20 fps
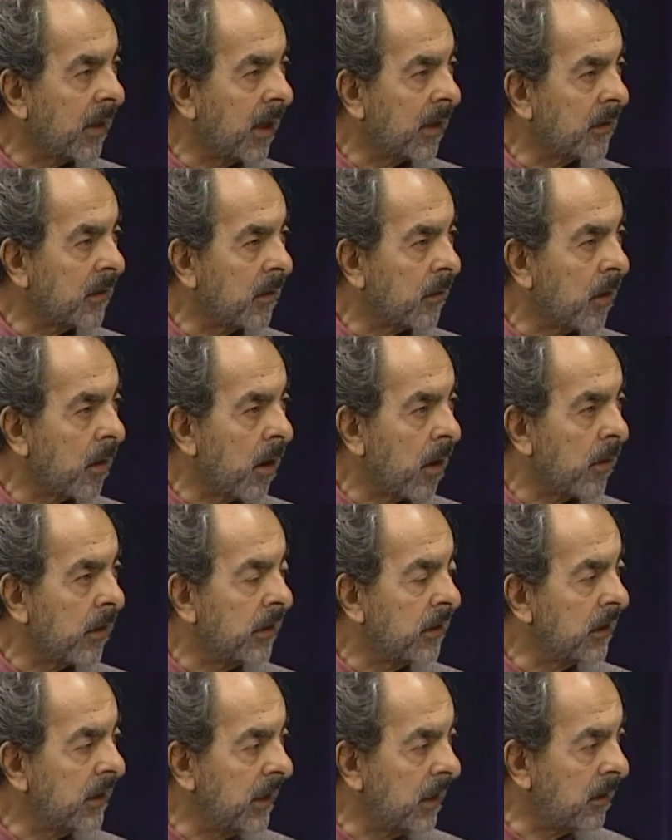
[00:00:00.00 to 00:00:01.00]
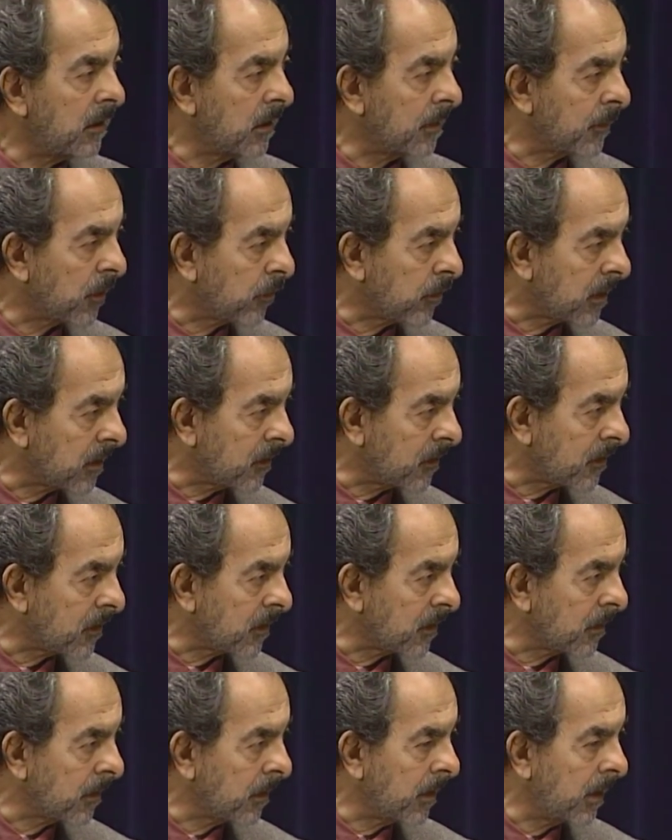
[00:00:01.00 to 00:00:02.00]
that there are illegal immigrants,
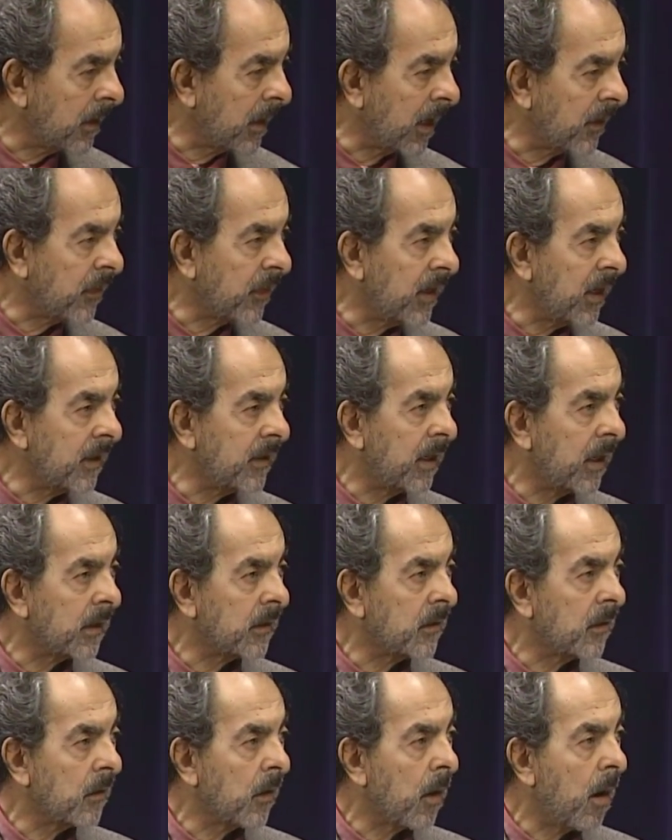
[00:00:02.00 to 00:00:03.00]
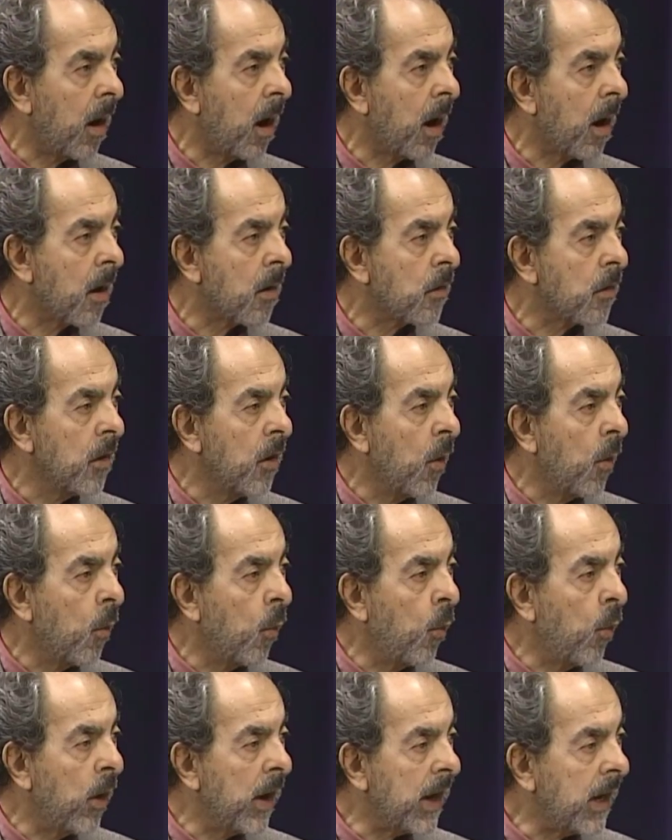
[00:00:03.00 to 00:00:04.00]
and I think that there are
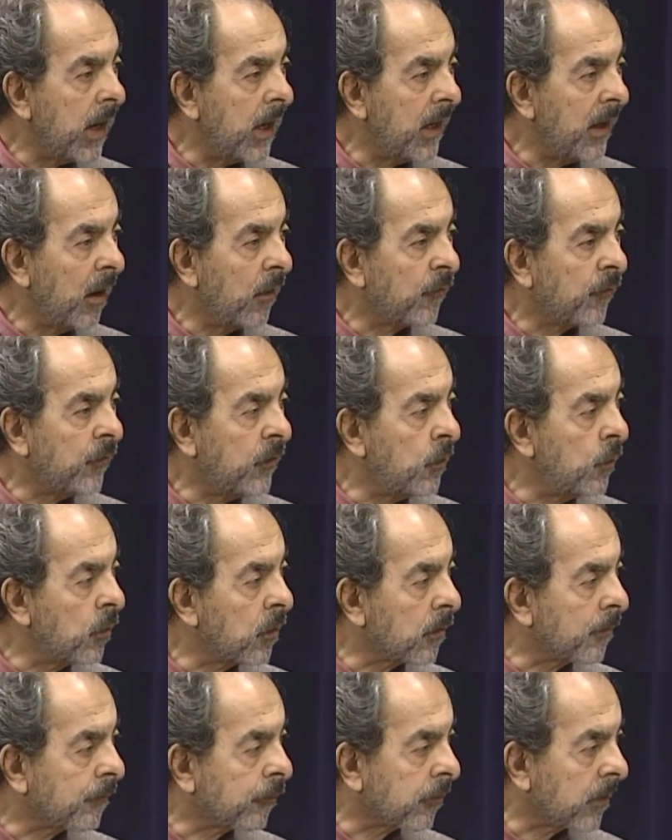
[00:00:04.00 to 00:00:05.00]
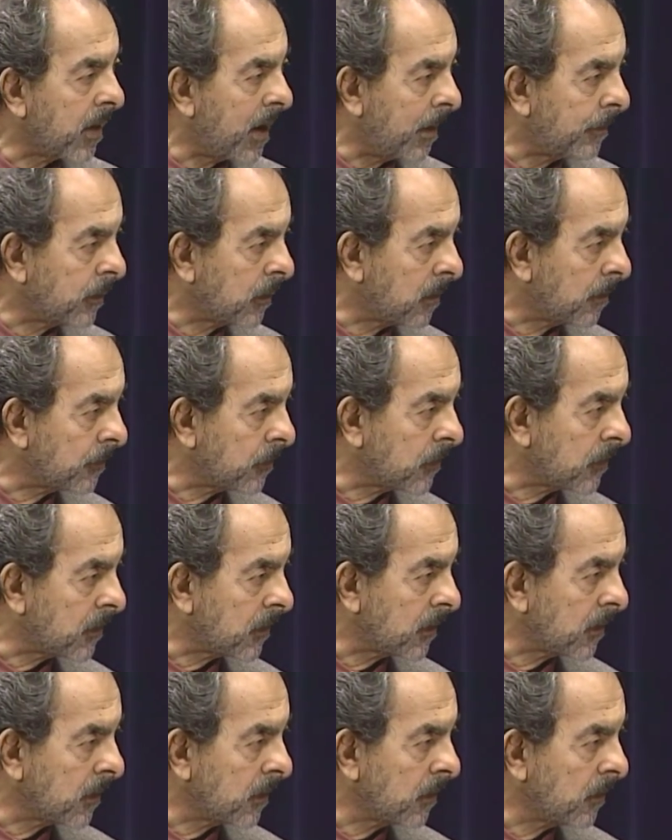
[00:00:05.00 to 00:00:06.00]
way fewer problems
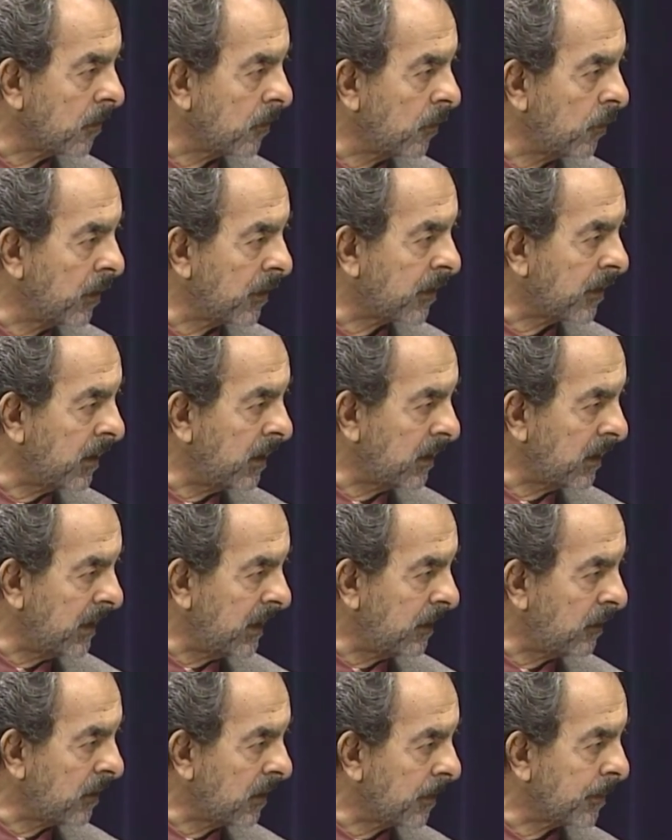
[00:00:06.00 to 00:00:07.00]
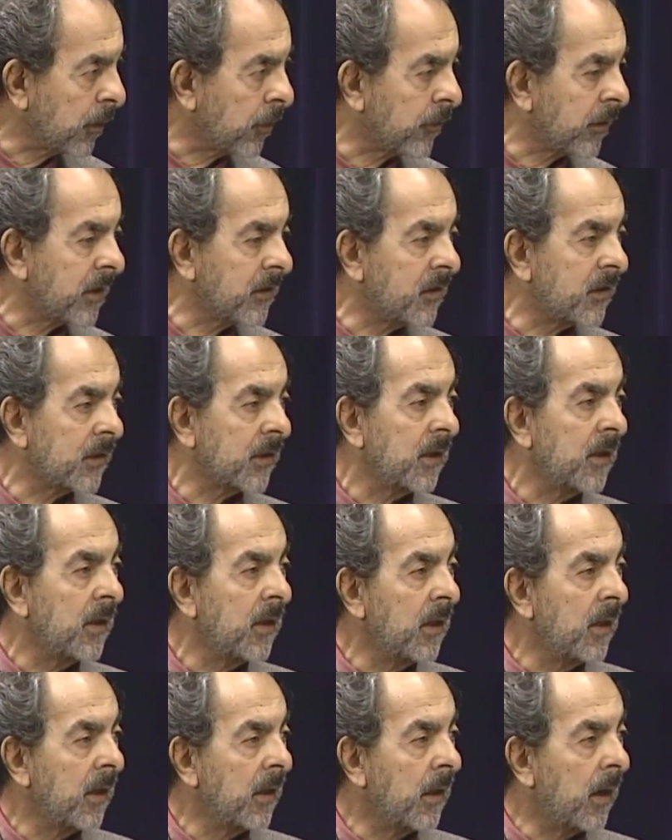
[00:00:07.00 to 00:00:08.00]
with illegal immigrants
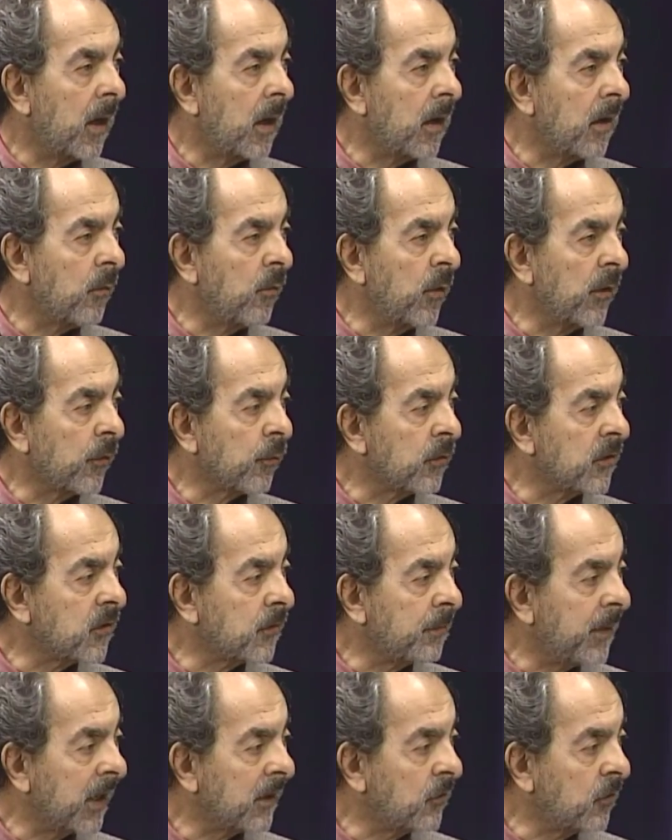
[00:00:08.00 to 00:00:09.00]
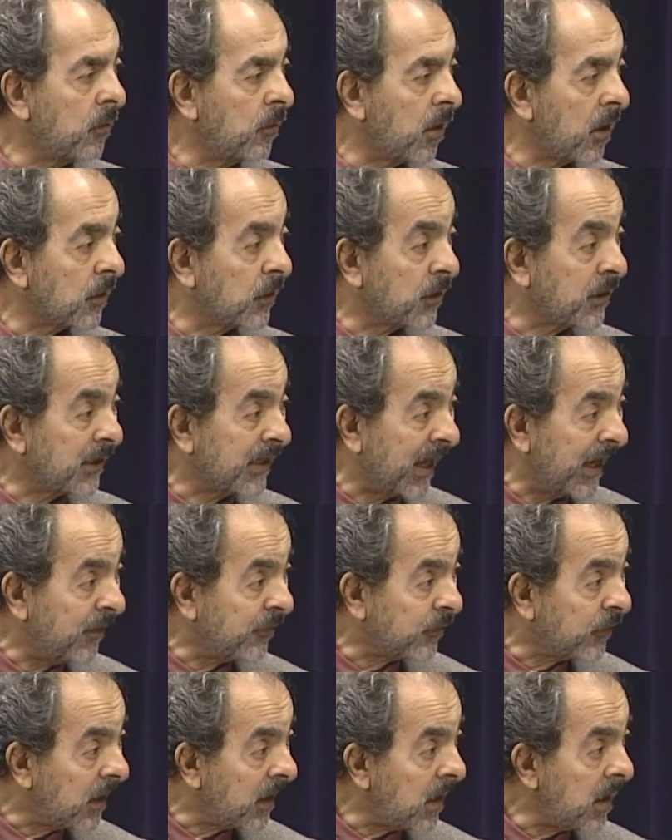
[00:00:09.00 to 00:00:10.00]
with respect to our
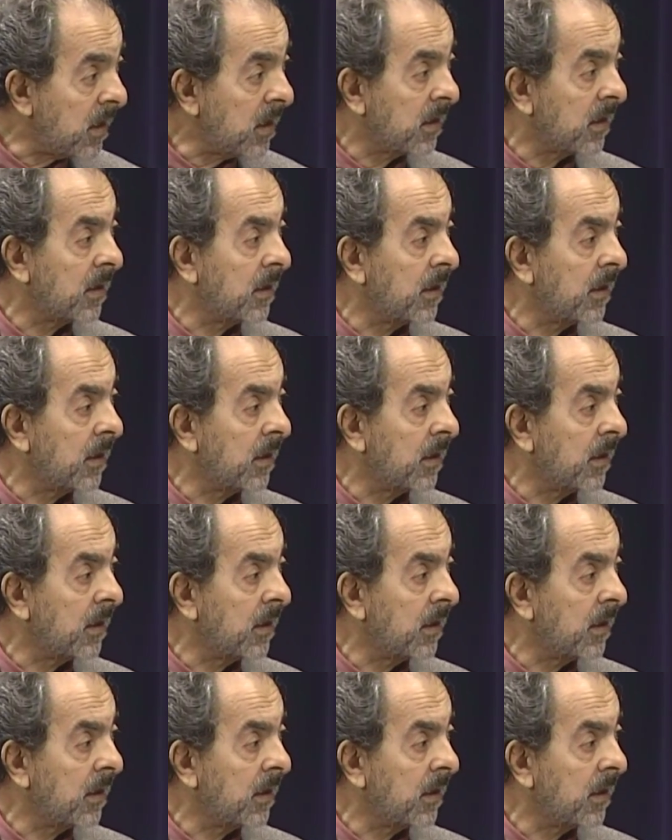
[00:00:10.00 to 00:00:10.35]
safety